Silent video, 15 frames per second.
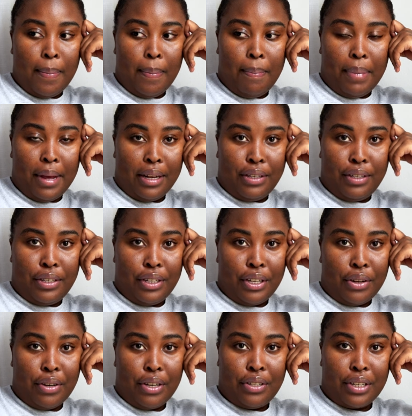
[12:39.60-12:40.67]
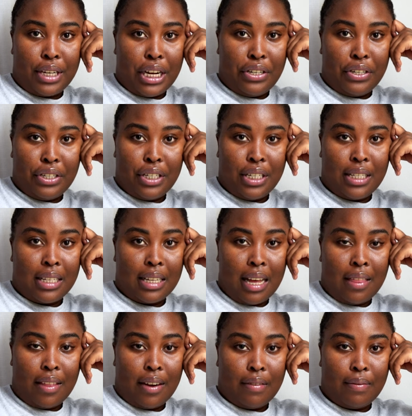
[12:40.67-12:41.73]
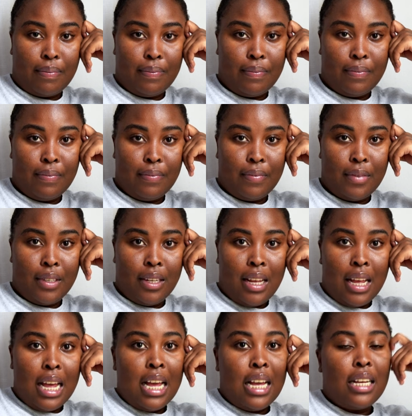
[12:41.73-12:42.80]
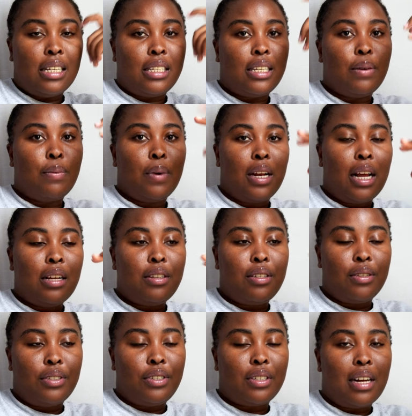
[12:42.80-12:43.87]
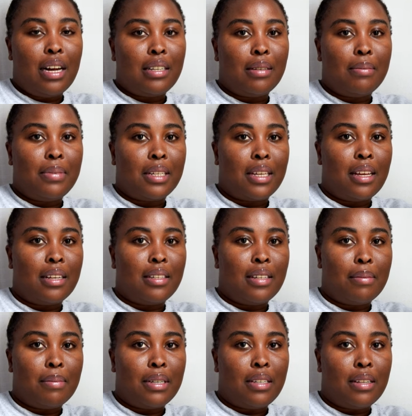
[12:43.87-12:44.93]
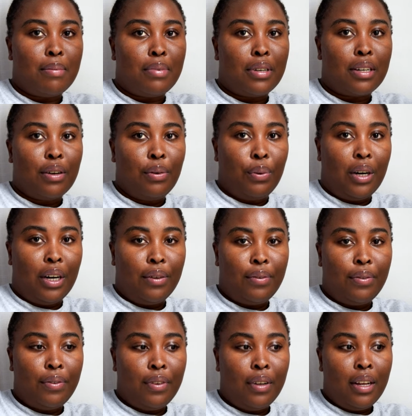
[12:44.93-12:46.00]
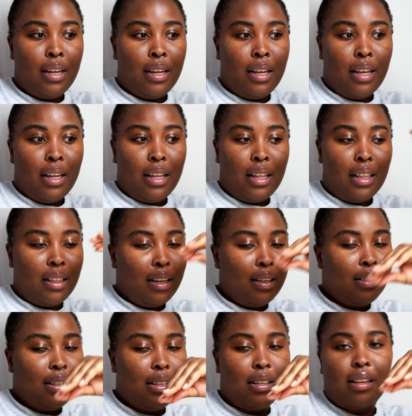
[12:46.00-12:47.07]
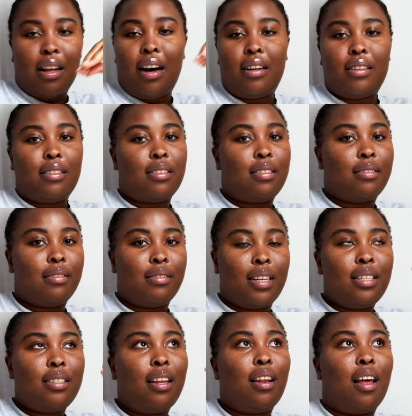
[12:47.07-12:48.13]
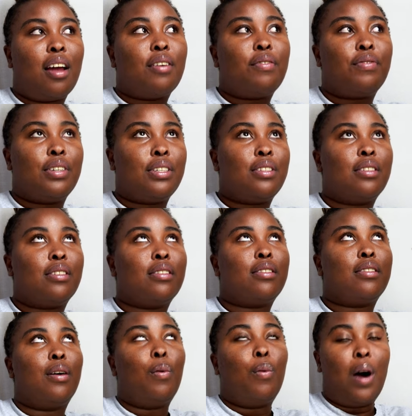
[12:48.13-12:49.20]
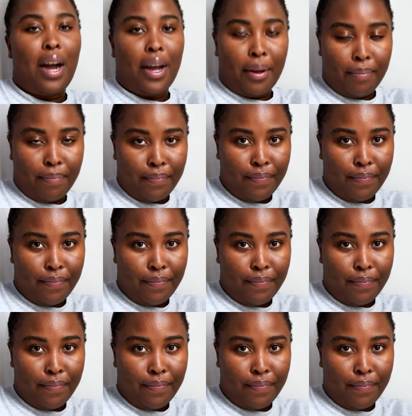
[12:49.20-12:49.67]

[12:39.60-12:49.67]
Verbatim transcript: bitch, you need to get your shit together. You see, when I told you guys I'm taking a semester break off, there's a lot. There's a lot of reasons why.